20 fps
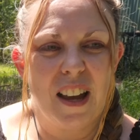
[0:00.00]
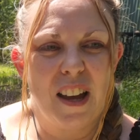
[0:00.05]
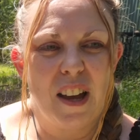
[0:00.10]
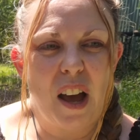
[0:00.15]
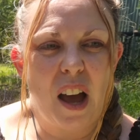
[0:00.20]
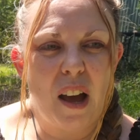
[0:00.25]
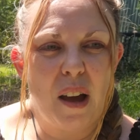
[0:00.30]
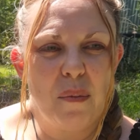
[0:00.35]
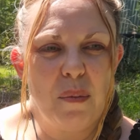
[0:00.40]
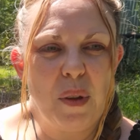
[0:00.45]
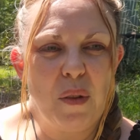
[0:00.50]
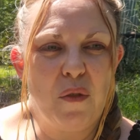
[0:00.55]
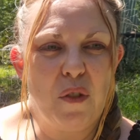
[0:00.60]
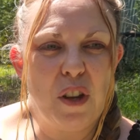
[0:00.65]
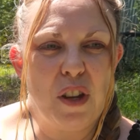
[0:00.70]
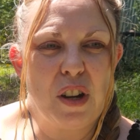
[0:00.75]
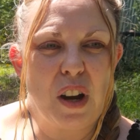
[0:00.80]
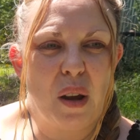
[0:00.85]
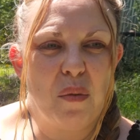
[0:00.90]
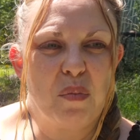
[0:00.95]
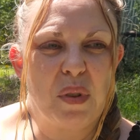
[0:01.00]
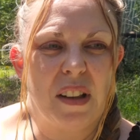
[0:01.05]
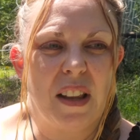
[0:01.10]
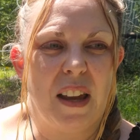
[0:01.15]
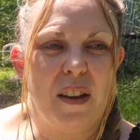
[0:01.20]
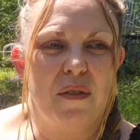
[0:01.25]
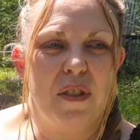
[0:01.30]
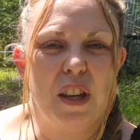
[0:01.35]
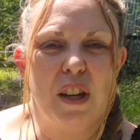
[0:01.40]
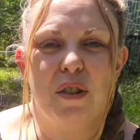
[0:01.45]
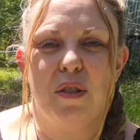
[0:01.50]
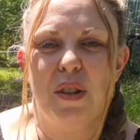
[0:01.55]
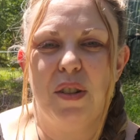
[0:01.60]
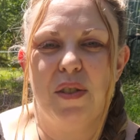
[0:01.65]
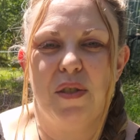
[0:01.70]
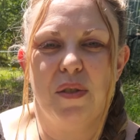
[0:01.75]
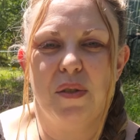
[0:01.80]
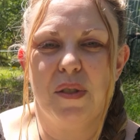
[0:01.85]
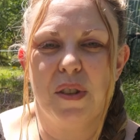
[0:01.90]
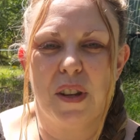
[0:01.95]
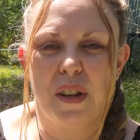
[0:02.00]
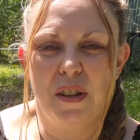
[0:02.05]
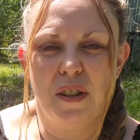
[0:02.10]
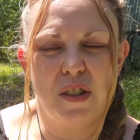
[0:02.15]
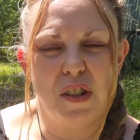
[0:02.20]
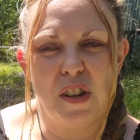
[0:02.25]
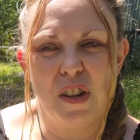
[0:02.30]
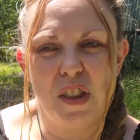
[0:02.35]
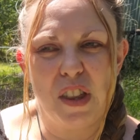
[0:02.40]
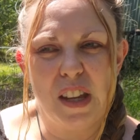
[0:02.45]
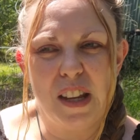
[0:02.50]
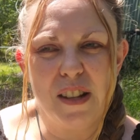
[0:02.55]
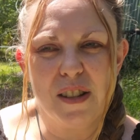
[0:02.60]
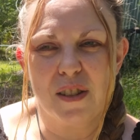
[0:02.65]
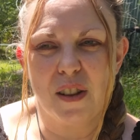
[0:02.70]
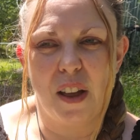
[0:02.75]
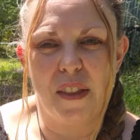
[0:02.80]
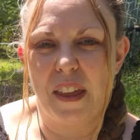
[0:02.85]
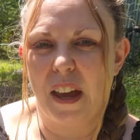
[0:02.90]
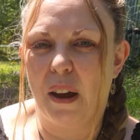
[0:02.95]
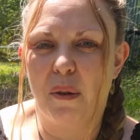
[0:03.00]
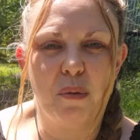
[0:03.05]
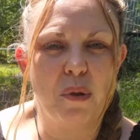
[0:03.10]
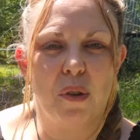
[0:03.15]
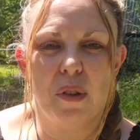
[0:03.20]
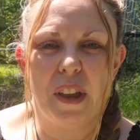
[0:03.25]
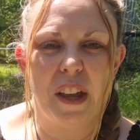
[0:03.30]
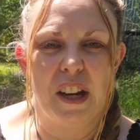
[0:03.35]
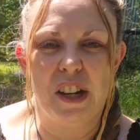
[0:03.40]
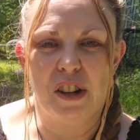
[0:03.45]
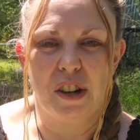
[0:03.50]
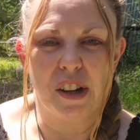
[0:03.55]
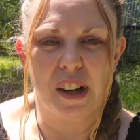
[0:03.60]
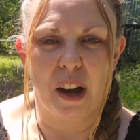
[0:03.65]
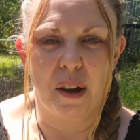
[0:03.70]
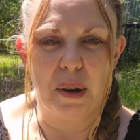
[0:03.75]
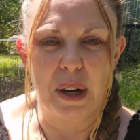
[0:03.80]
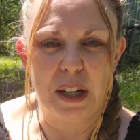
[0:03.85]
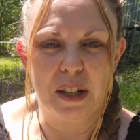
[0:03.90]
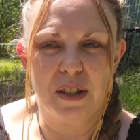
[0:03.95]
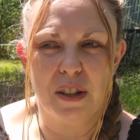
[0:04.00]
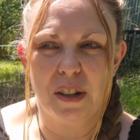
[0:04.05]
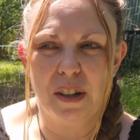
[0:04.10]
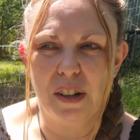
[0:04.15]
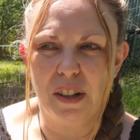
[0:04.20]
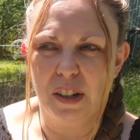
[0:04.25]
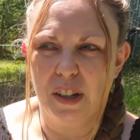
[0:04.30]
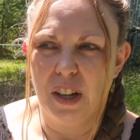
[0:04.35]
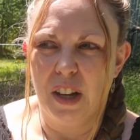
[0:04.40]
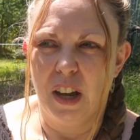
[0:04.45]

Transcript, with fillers: Um, if you don't believe that crystals can do things like that, well, they're not going to.